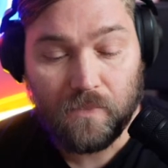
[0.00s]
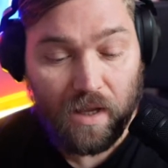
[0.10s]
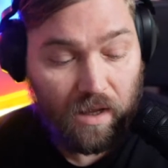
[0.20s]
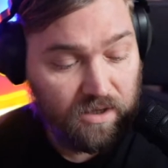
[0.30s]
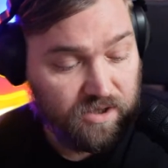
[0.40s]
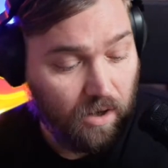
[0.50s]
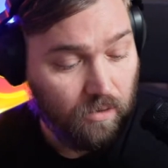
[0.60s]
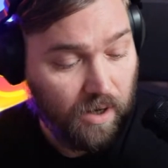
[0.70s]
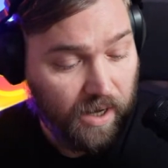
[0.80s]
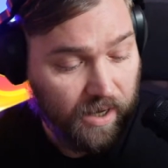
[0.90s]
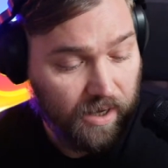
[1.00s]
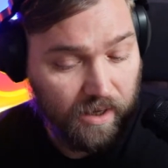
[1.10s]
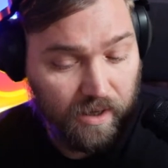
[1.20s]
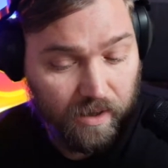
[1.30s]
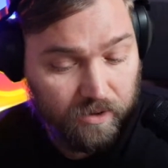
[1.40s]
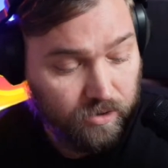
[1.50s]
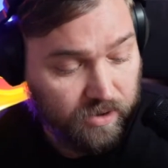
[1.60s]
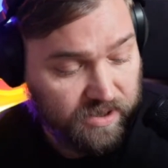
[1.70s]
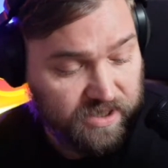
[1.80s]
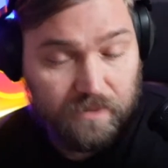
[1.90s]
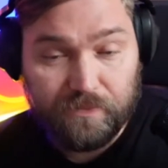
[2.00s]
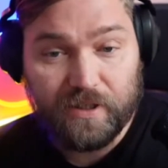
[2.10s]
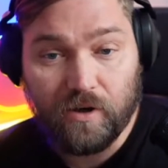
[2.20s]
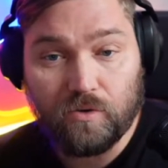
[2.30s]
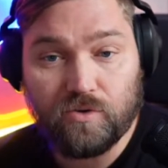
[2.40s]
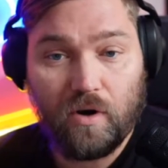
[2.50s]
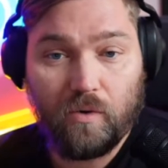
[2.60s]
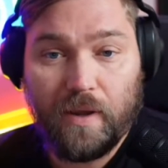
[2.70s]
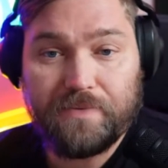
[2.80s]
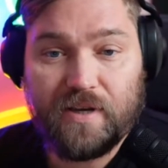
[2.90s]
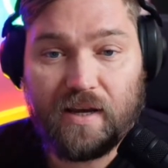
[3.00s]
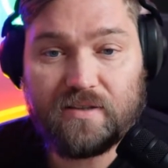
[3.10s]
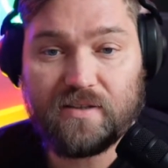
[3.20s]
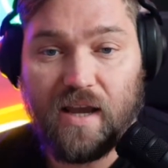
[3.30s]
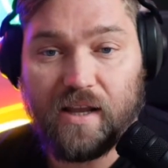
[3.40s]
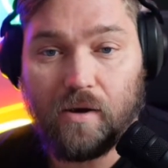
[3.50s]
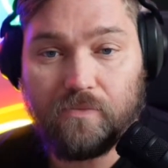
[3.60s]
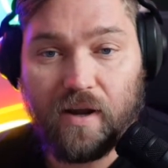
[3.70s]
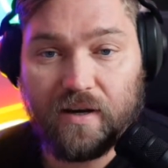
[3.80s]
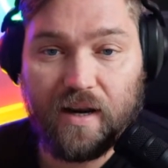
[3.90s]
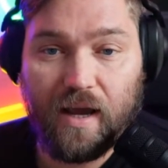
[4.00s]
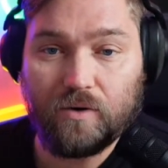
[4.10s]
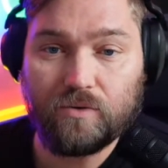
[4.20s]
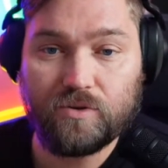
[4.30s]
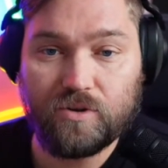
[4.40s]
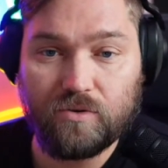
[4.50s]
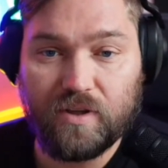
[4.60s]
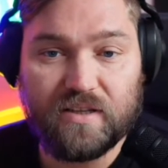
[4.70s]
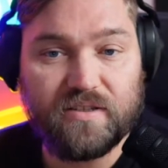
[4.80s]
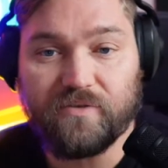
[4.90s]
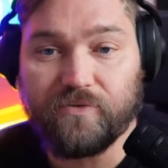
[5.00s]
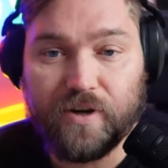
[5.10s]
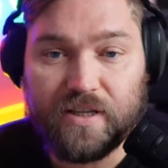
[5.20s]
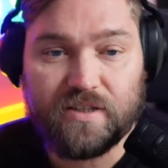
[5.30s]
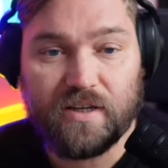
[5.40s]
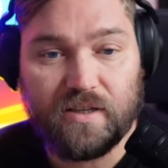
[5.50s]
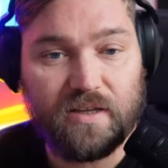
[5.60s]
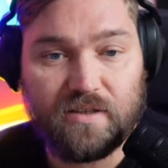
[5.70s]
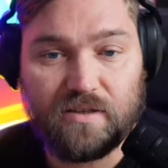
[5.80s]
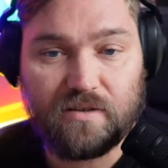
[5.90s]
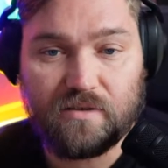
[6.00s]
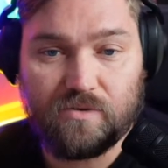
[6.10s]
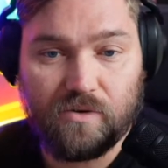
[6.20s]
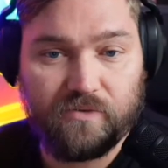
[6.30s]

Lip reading: So you can simply go to our website and sign up right now. So there's a free tier that's sort of